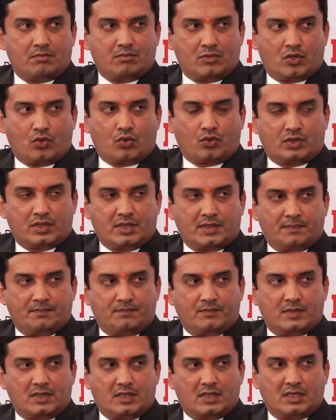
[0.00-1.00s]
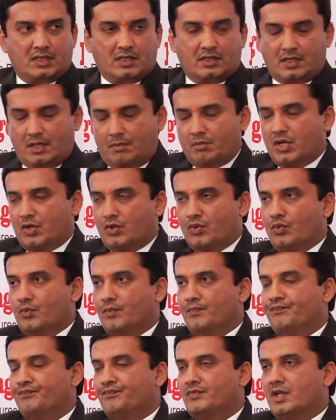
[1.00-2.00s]
growth. Wow, number what two. is
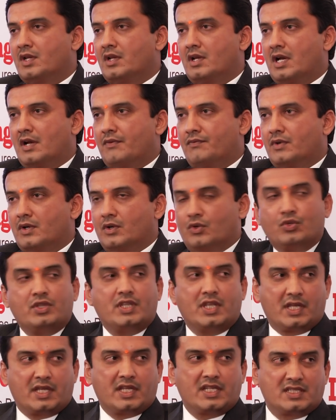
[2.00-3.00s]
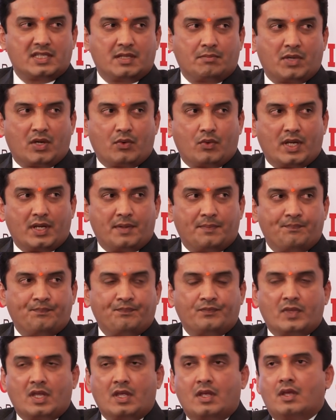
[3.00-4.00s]
number one? Ludhiana is number one.
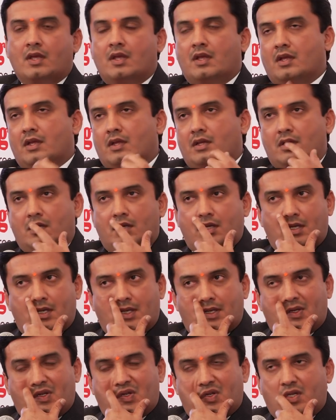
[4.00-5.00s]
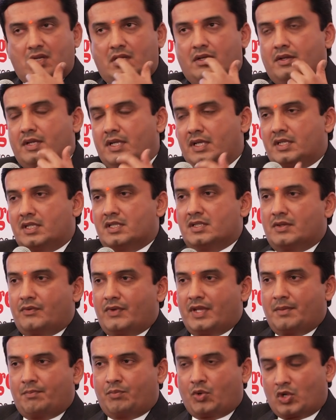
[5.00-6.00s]
Oh. Uh, it is a
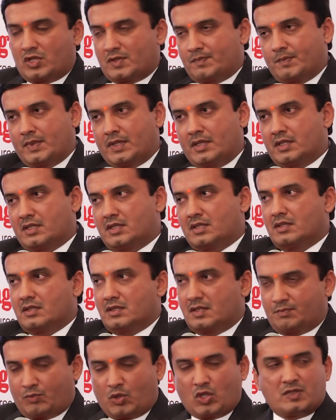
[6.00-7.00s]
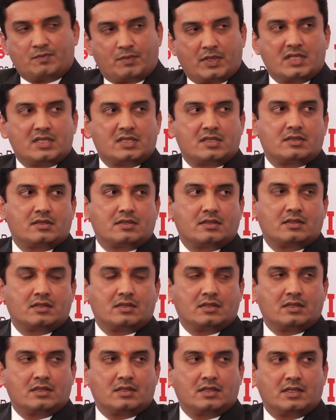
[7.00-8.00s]
very prosper prosperous
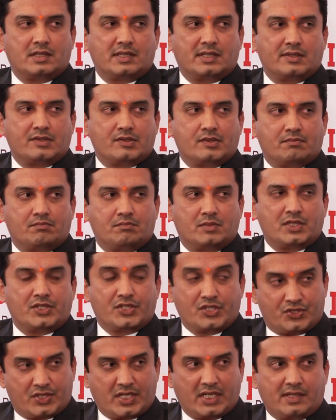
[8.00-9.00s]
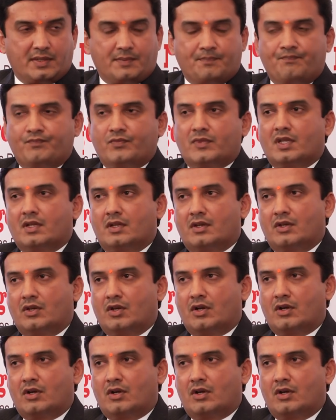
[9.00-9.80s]
uh, district, a lot